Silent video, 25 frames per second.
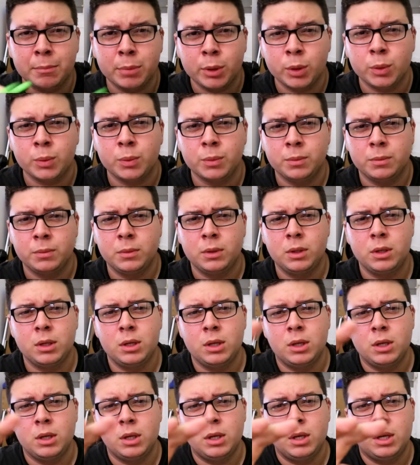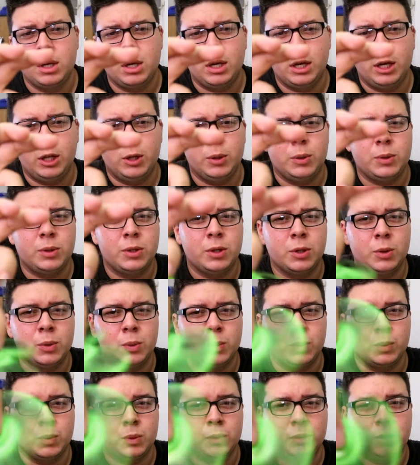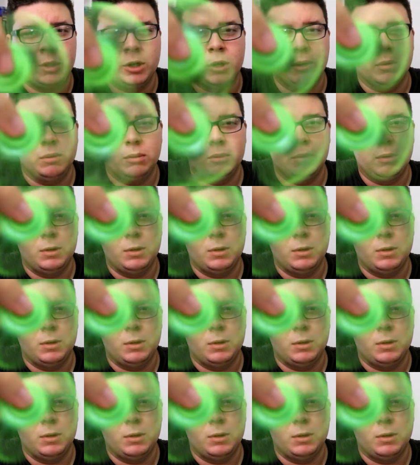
blue. It looks so, you know,